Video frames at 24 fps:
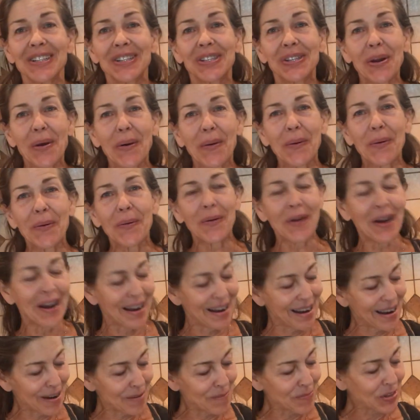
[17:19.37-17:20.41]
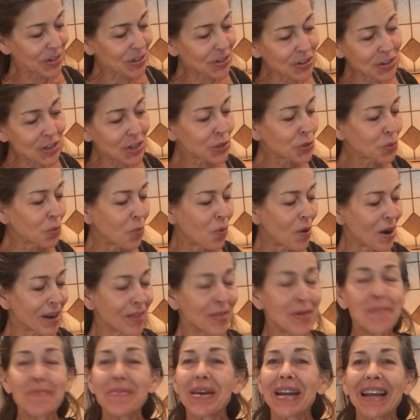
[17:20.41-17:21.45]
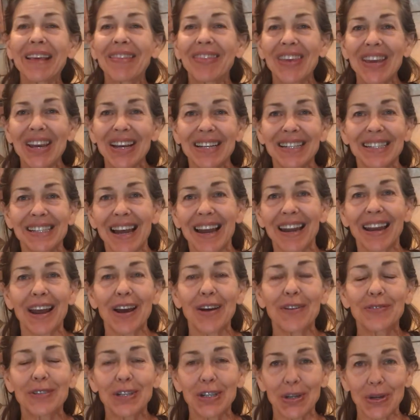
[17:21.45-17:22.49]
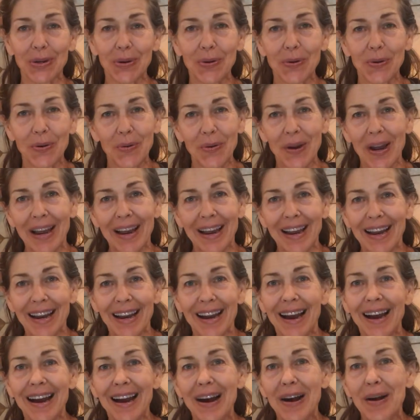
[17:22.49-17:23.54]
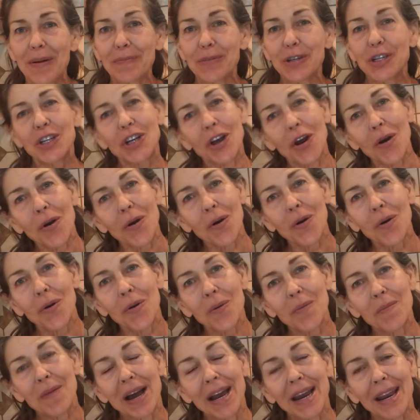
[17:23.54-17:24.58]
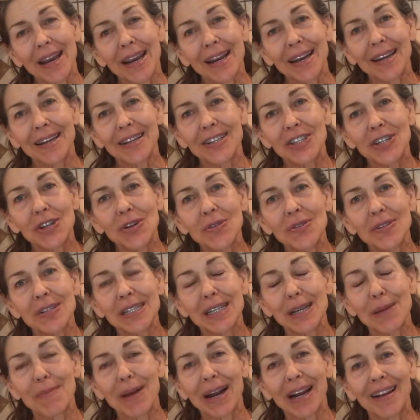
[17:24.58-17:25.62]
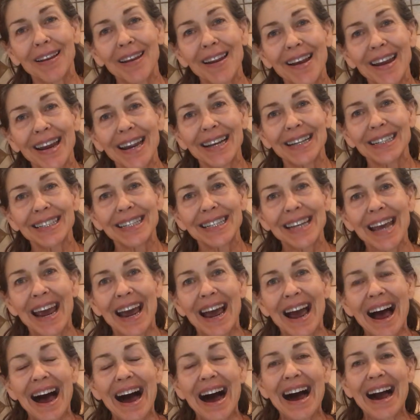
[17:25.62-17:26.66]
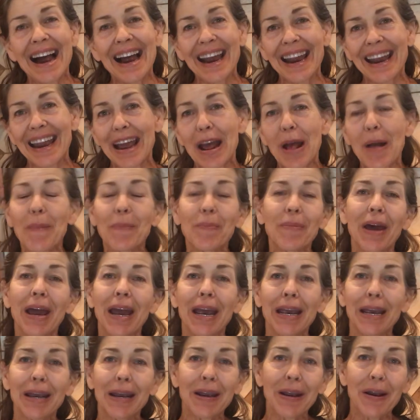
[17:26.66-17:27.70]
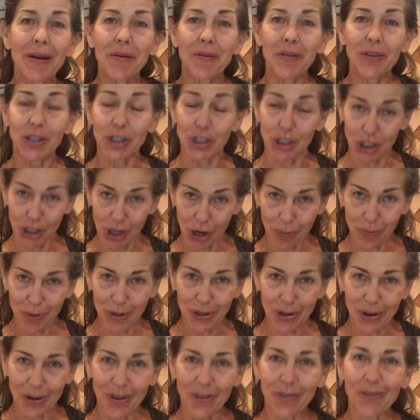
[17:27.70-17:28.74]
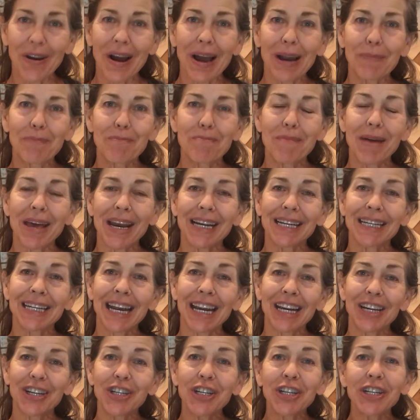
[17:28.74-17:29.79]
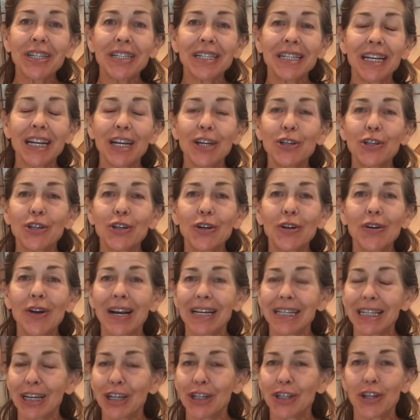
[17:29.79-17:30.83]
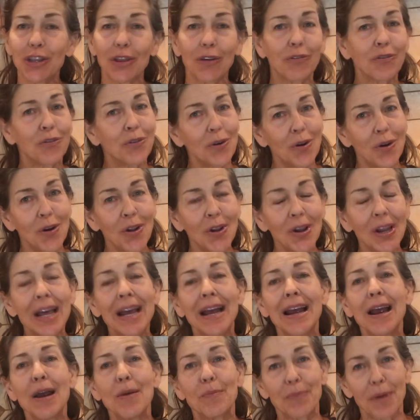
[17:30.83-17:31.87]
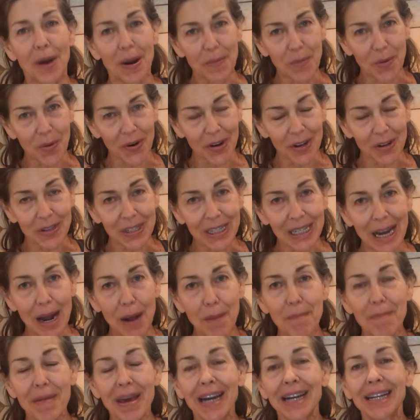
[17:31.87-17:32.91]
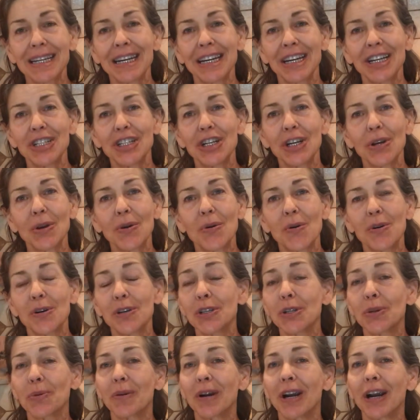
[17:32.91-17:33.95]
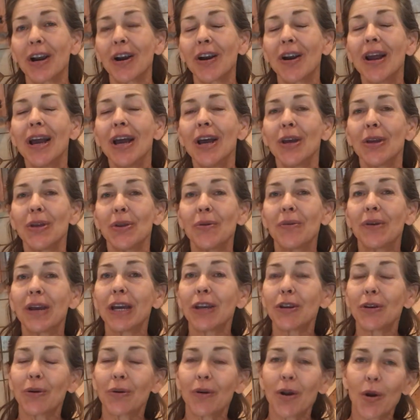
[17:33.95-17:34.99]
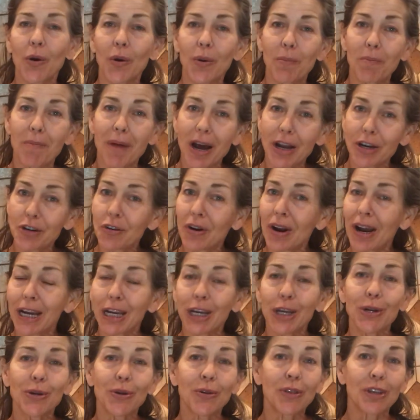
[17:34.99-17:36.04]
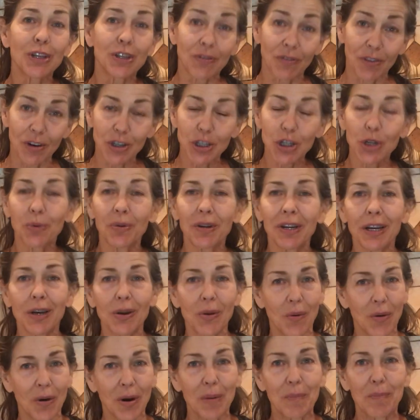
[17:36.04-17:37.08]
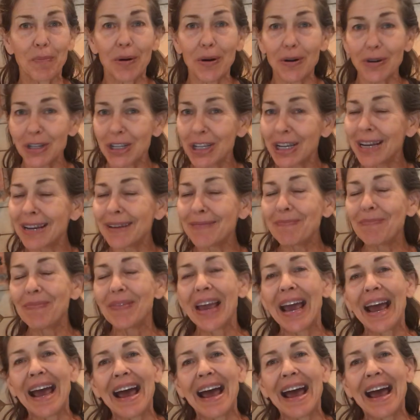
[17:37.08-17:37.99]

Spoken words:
So this is just one of the many things I love to show my students and my clients. I am a Chopra certified meditation teacher. I teach the full primordial sound meditation course where you get your own mantra. I can do this virtually or in person.